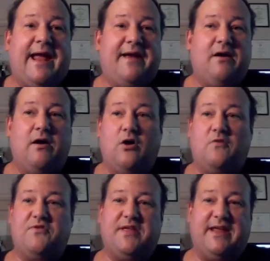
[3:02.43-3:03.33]
And
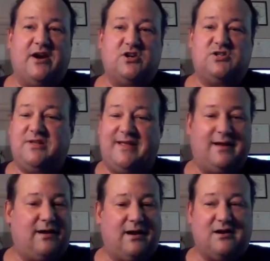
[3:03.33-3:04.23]
over the years,
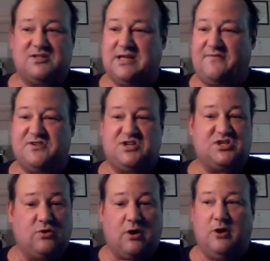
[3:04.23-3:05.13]
our stuff has
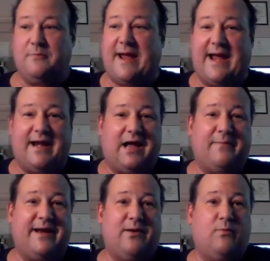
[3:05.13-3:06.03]
just grown, man. I
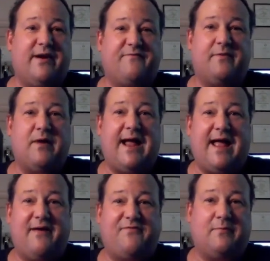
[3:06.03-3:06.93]
mean, it went from
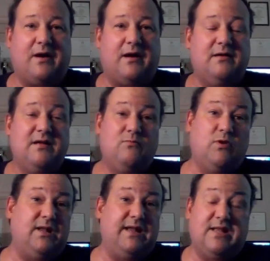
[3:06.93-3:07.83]
a
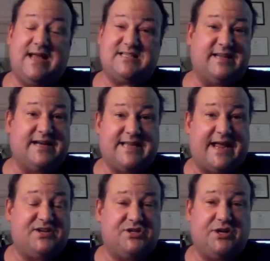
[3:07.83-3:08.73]
really less than a
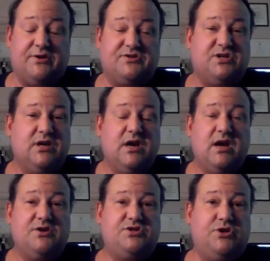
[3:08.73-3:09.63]
day shoot
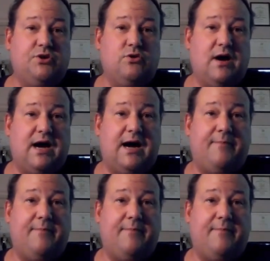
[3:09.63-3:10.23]
to